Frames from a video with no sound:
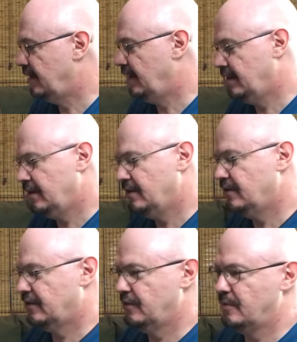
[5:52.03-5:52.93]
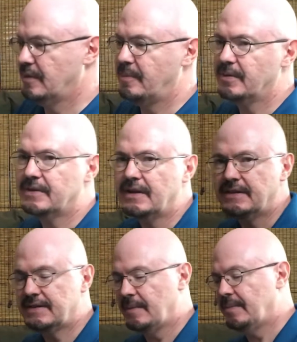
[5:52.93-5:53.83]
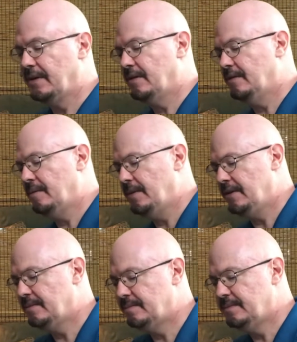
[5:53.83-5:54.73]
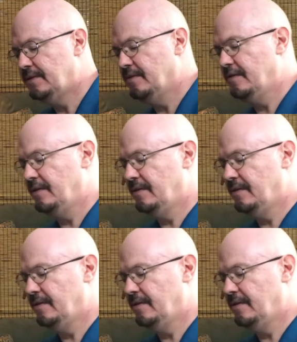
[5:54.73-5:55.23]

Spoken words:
and each suit represents something a little bit different.